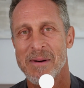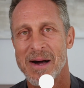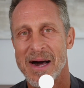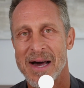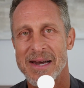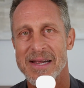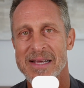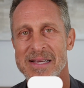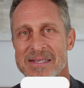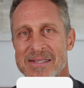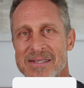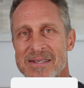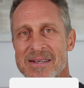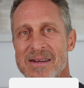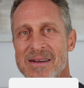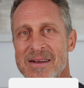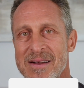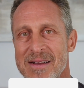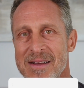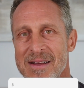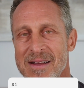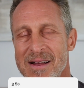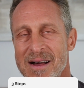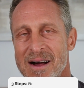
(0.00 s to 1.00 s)
bodies
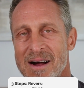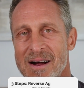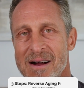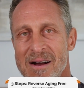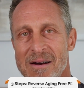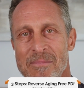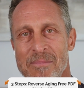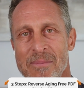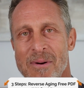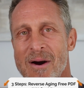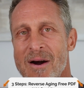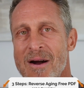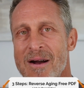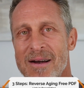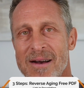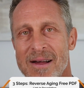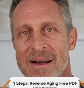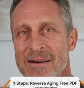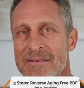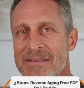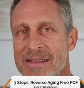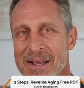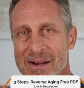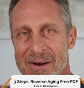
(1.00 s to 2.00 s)
are part
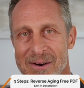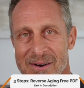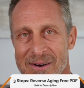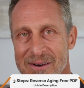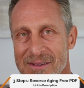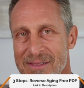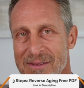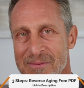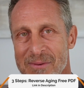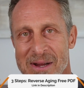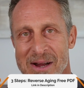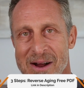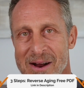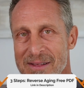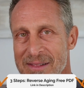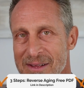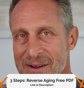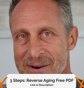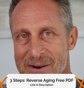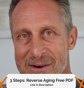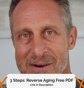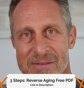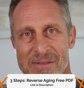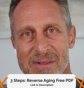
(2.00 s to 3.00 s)
of the earth. We are
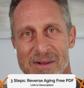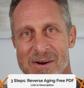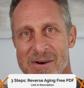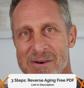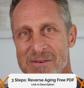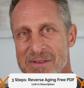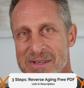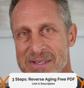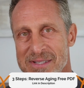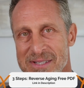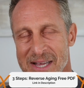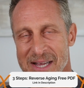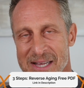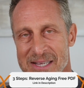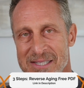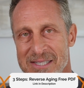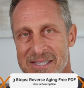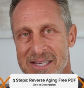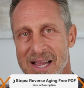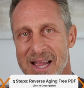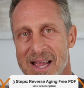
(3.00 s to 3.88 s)
the earth. The earth is us.